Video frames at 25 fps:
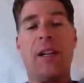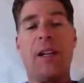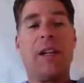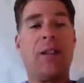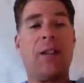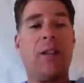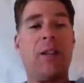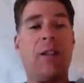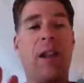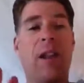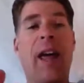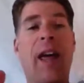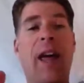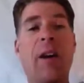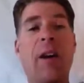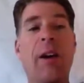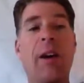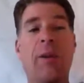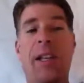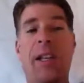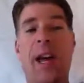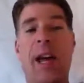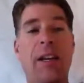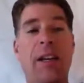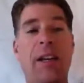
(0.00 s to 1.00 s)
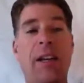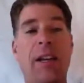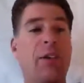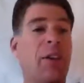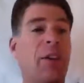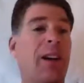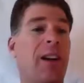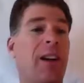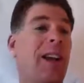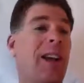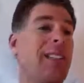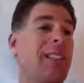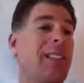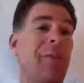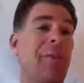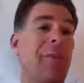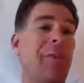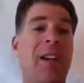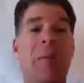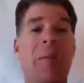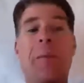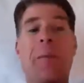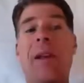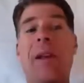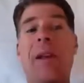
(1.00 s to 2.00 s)
So like with like. So you're nice to me, I'm
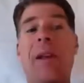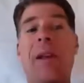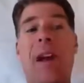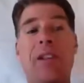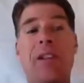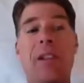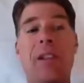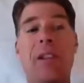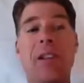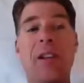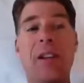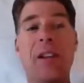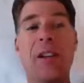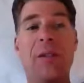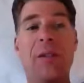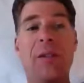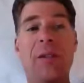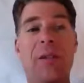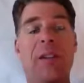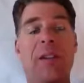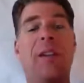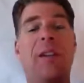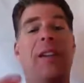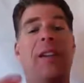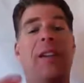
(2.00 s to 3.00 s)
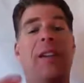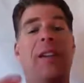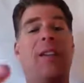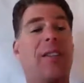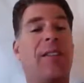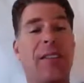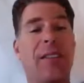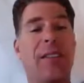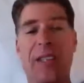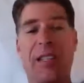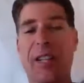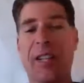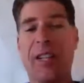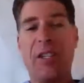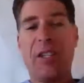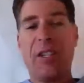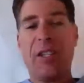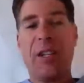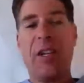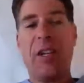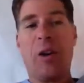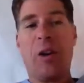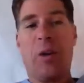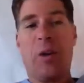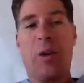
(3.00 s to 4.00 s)
going to be nice to you. That's essentially
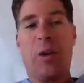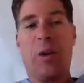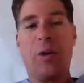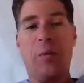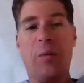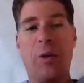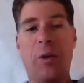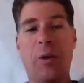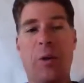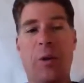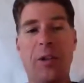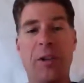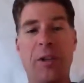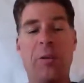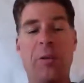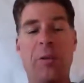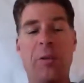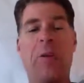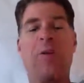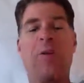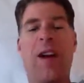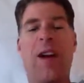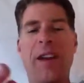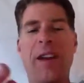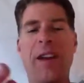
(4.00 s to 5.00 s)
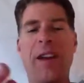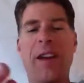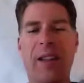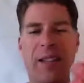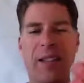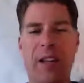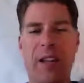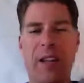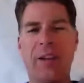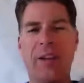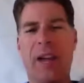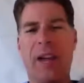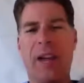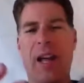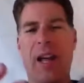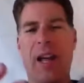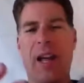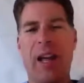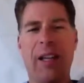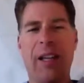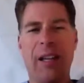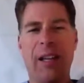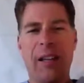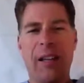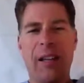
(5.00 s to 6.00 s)
the golden rule. So we're finding these
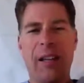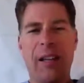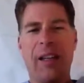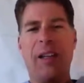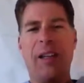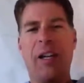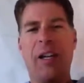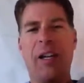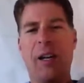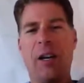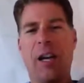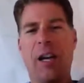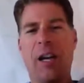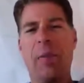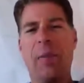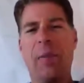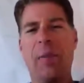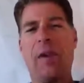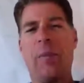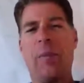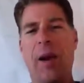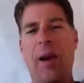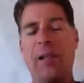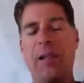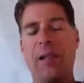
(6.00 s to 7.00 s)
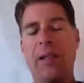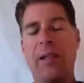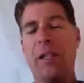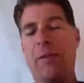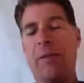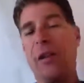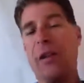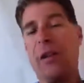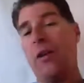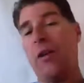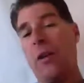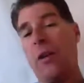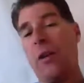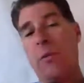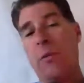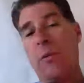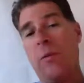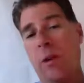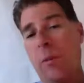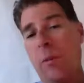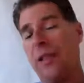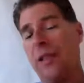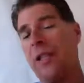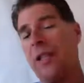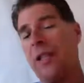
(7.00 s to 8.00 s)
underlying neurochemical bases for the golden
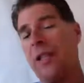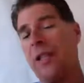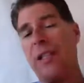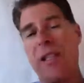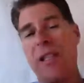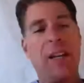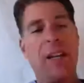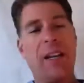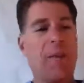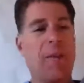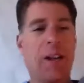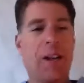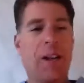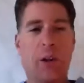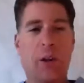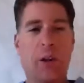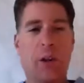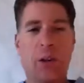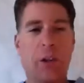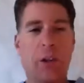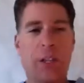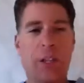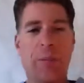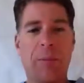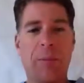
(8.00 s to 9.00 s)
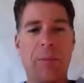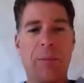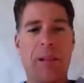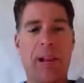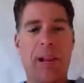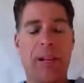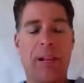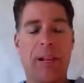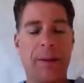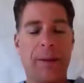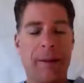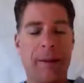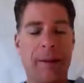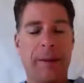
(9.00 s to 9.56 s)
rule, which exists in every culture on the planet.